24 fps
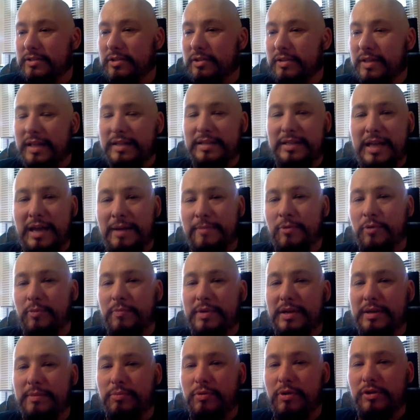So that's how I'm
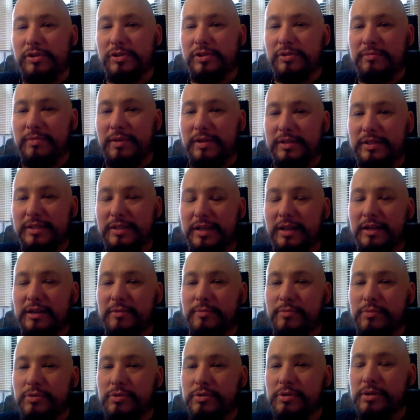going to be approaching my
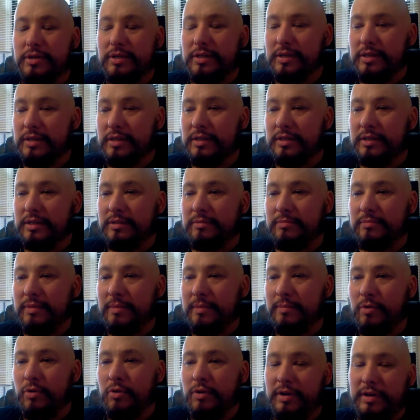Slayer book.
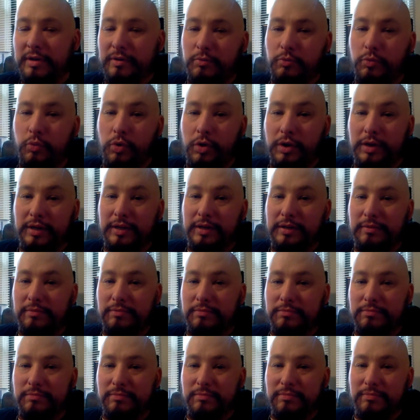I'm already
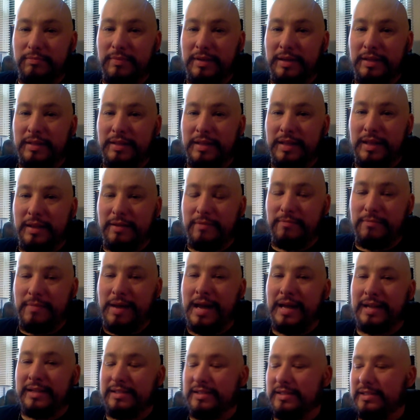working in that
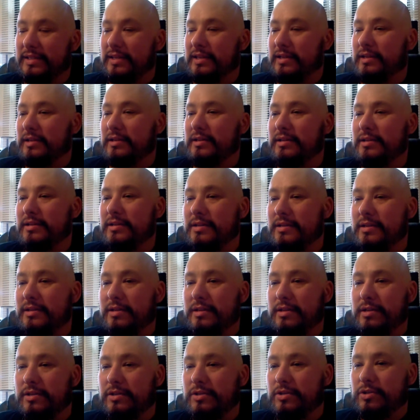mindset
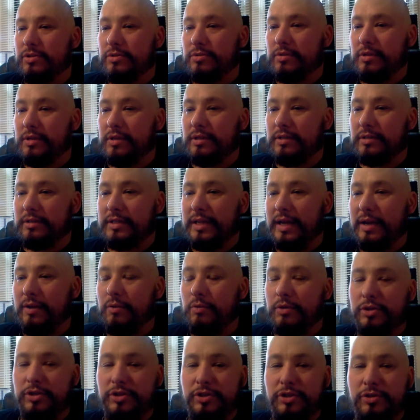to
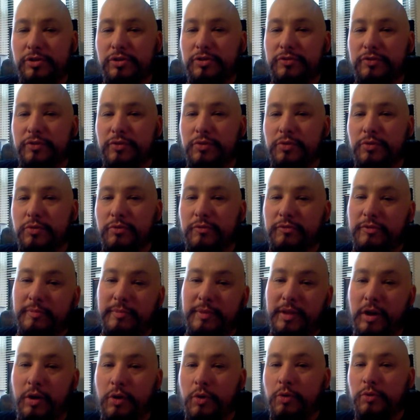take what's useful
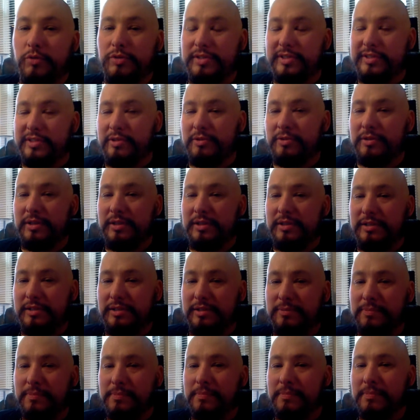from the old
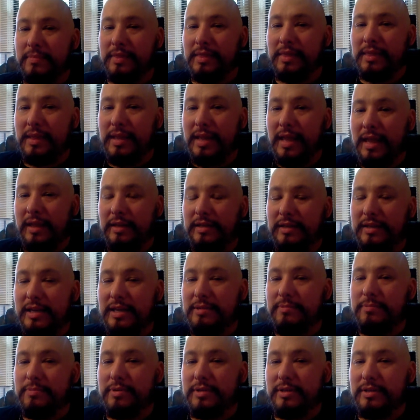series and
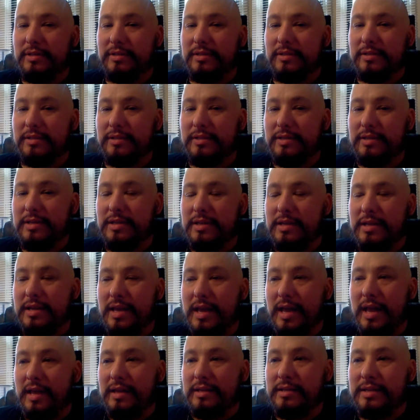keep it,
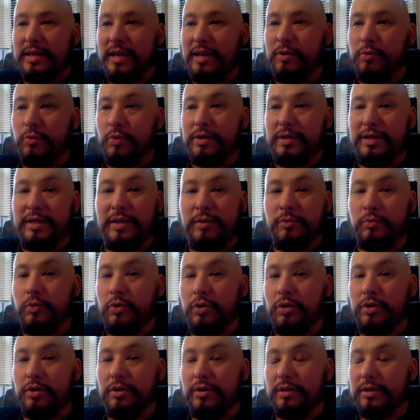and take what didn't
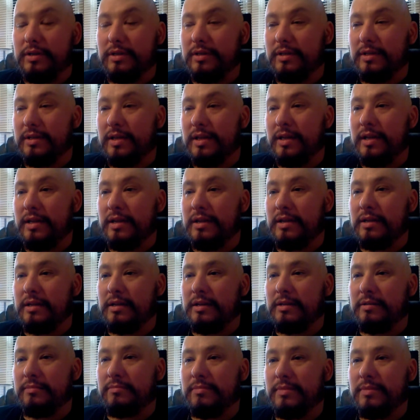work and